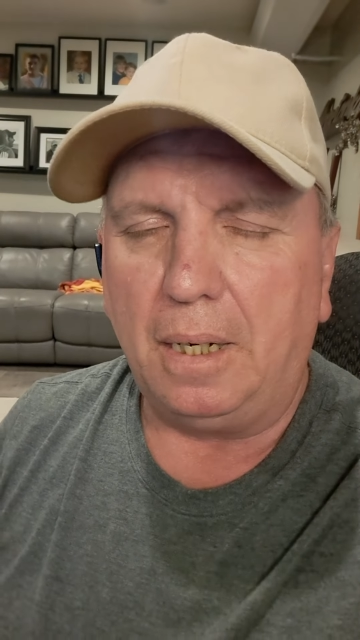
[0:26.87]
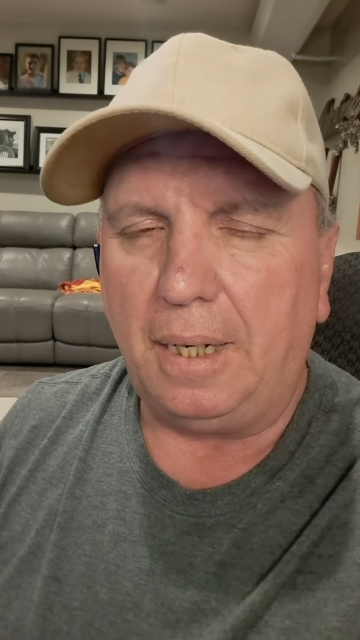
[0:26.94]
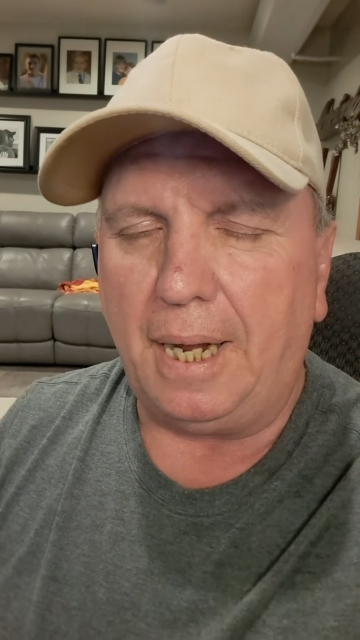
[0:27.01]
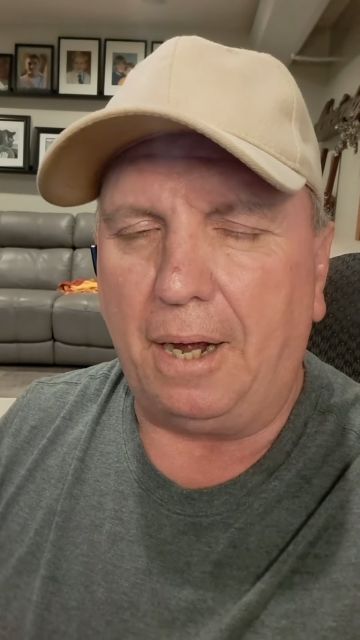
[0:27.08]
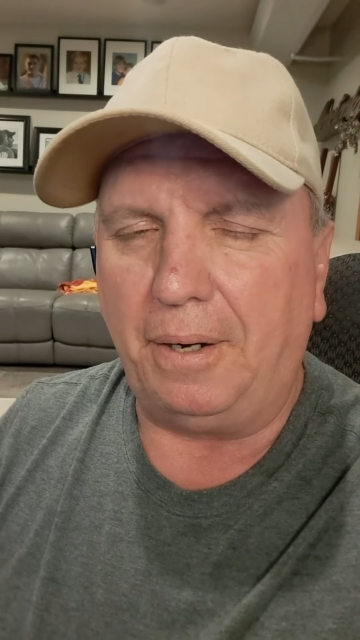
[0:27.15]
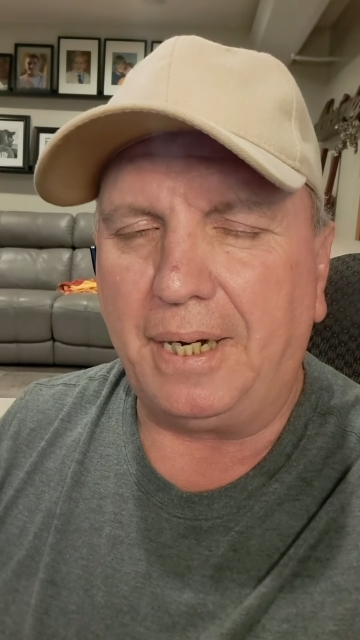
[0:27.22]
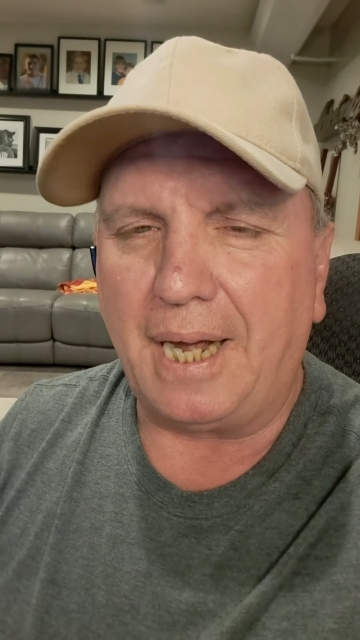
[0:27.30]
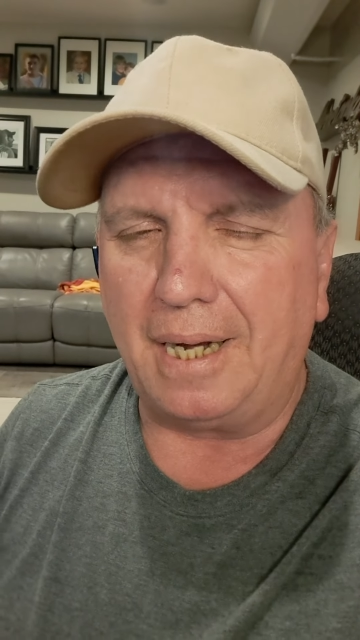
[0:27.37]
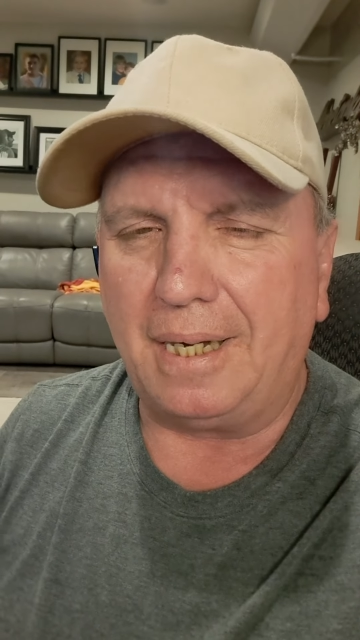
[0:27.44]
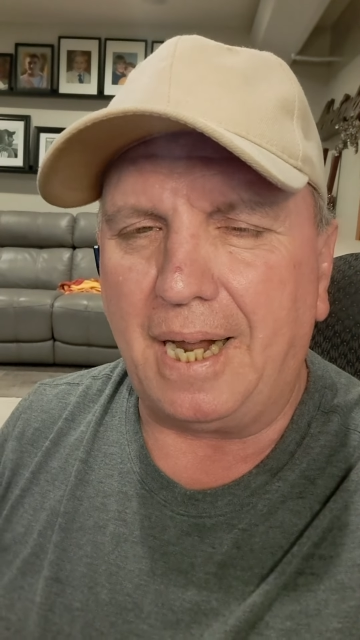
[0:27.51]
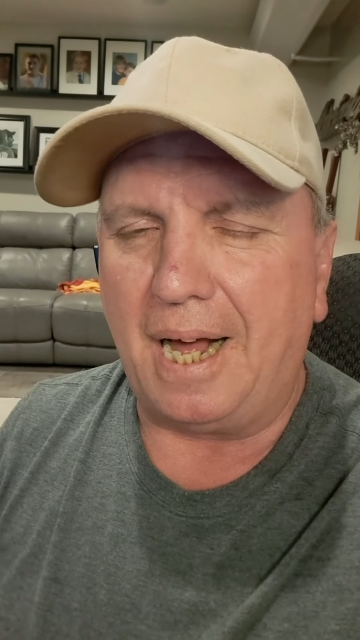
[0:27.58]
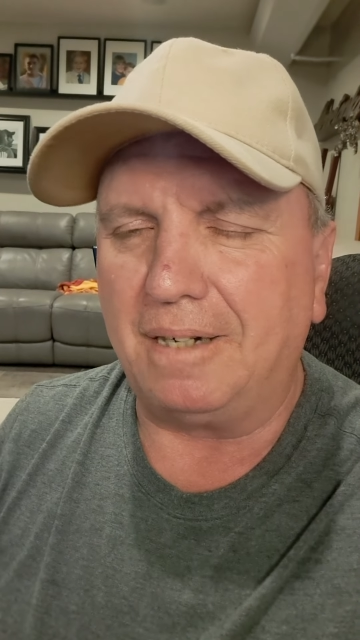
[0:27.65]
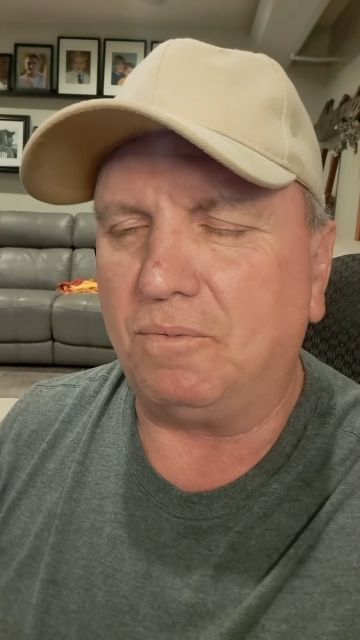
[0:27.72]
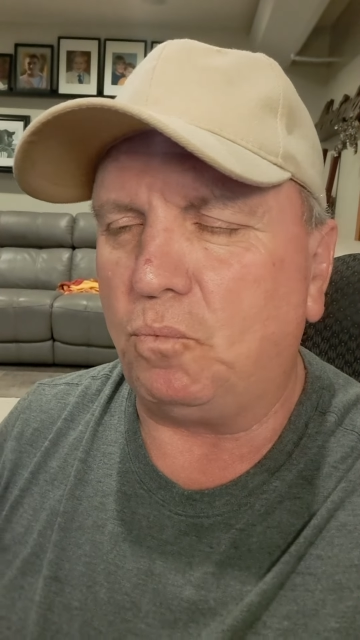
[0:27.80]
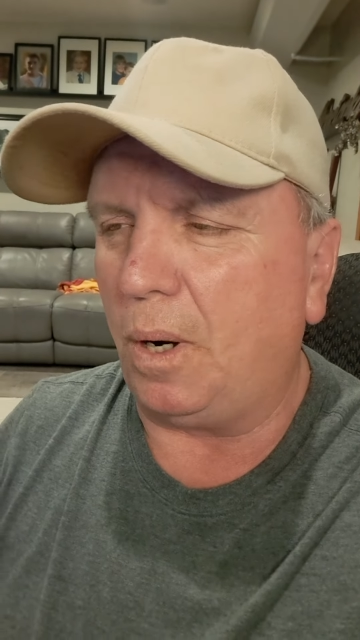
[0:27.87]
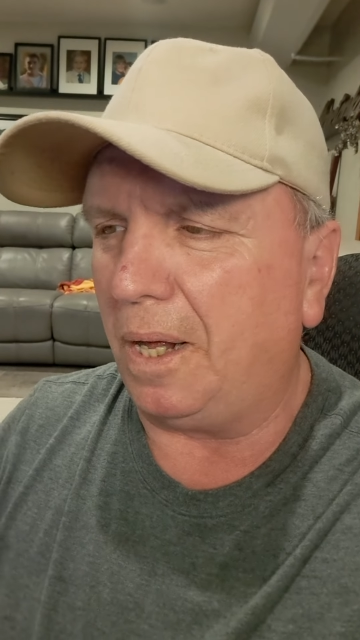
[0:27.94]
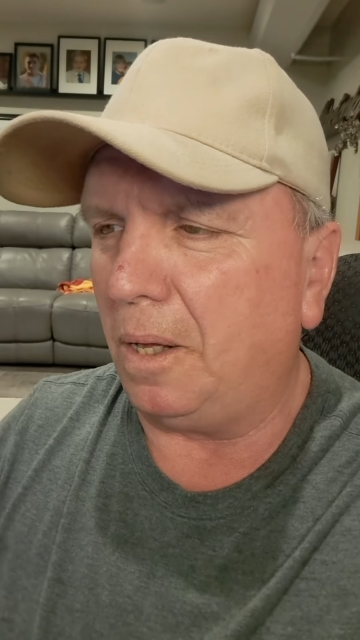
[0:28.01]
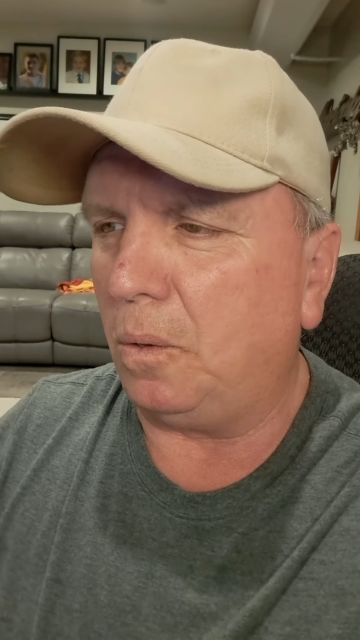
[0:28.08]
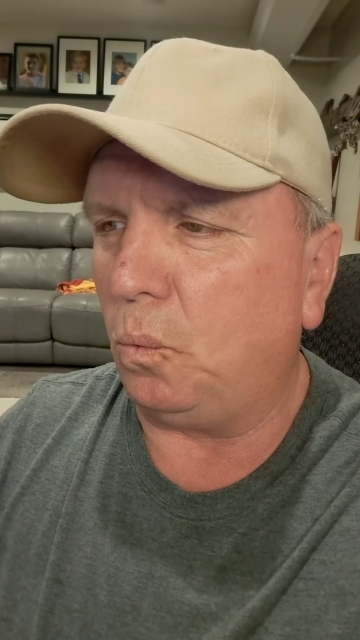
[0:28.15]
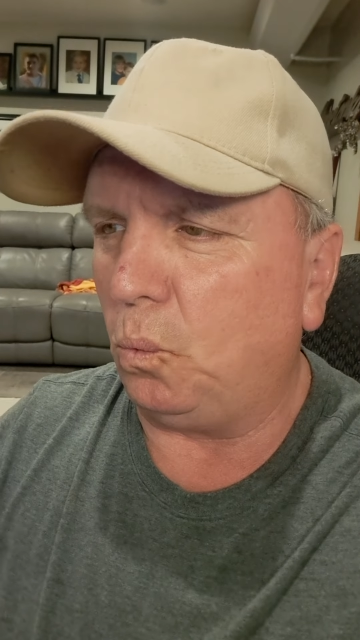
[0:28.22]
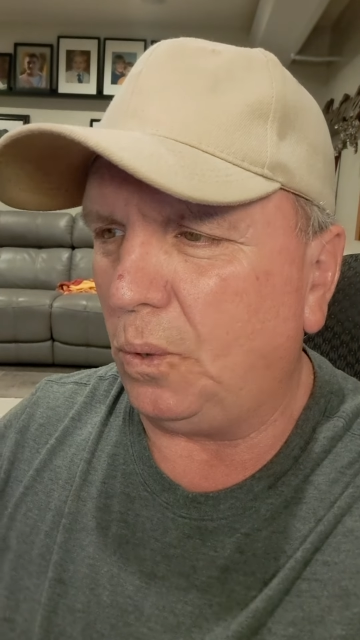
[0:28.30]
Now, he got a lot of
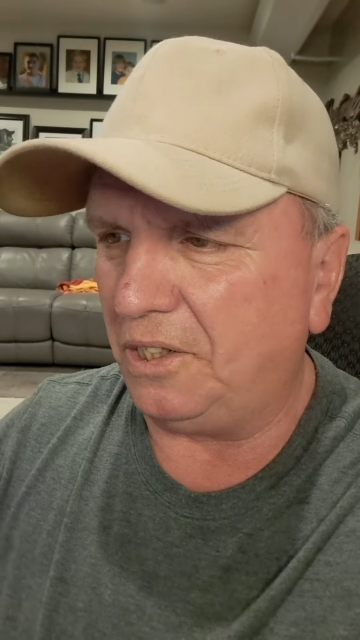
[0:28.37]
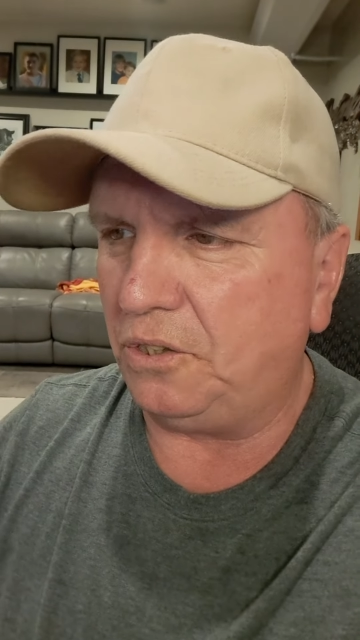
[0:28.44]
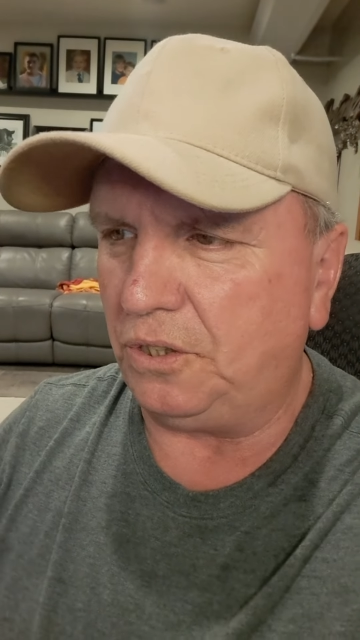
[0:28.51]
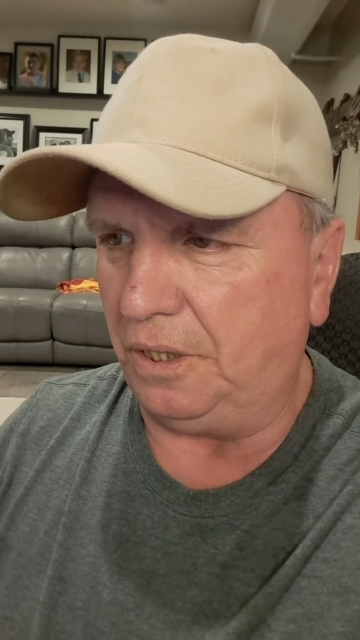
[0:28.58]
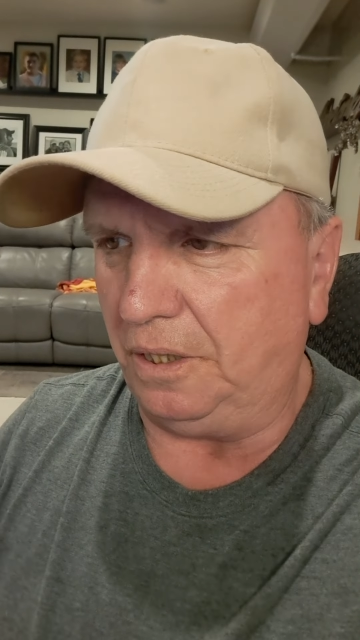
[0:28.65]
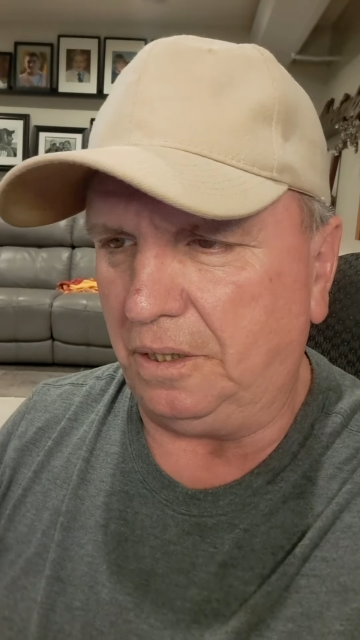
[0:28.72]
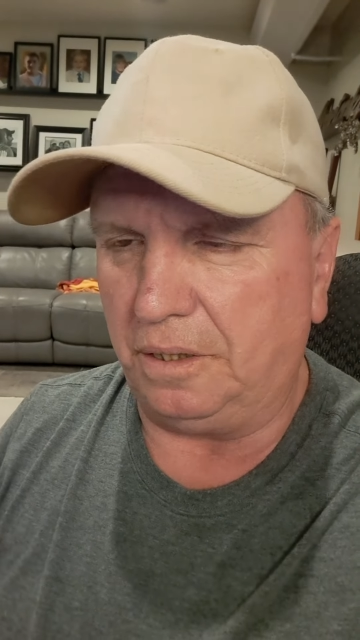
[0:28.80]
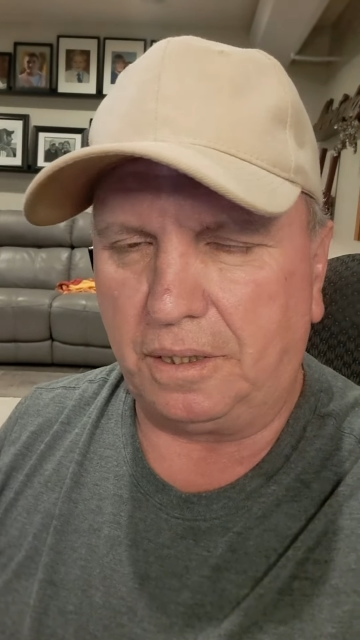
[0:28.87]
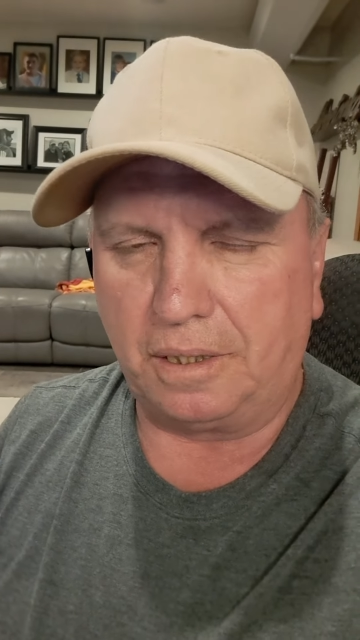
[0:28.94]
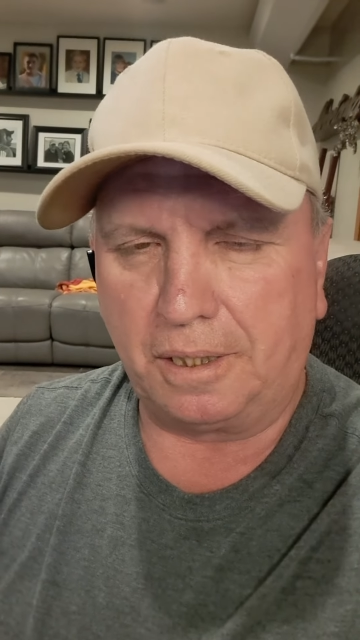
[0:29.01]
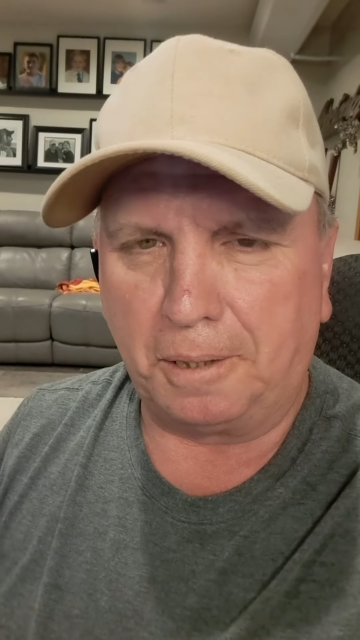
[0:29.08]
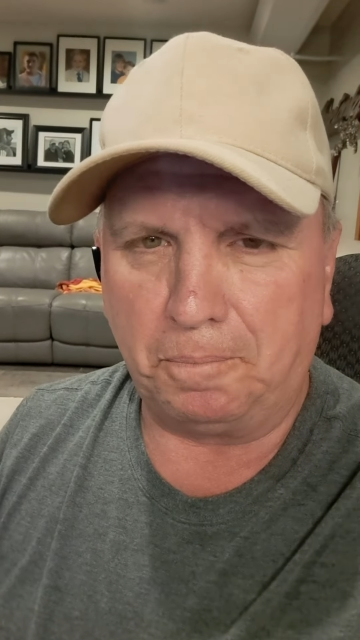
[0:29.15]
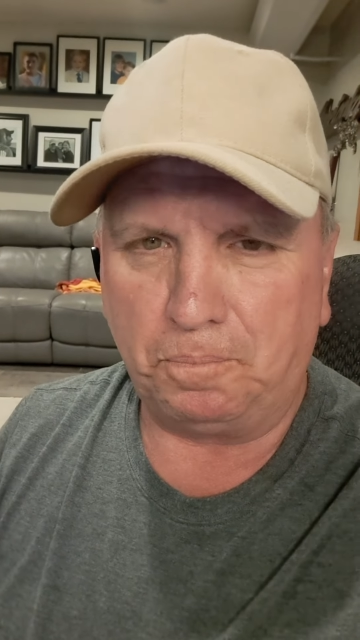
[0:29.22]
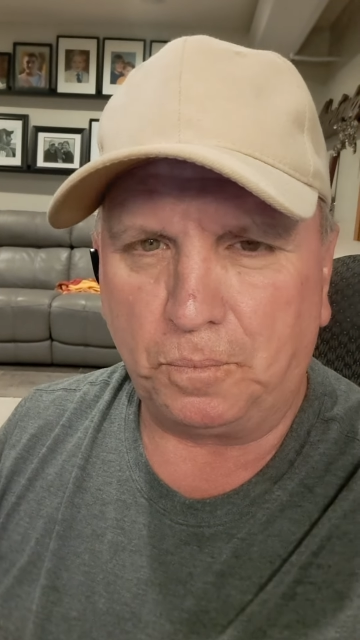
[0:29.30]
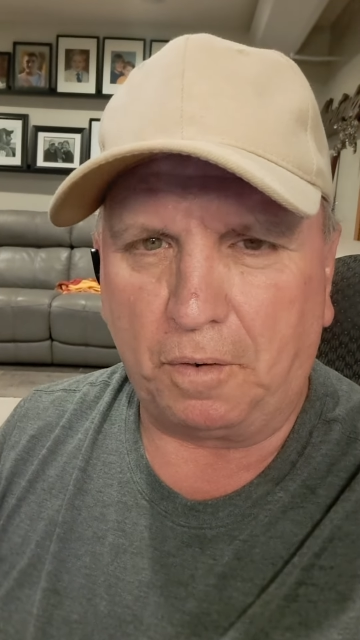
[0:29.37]
well wishes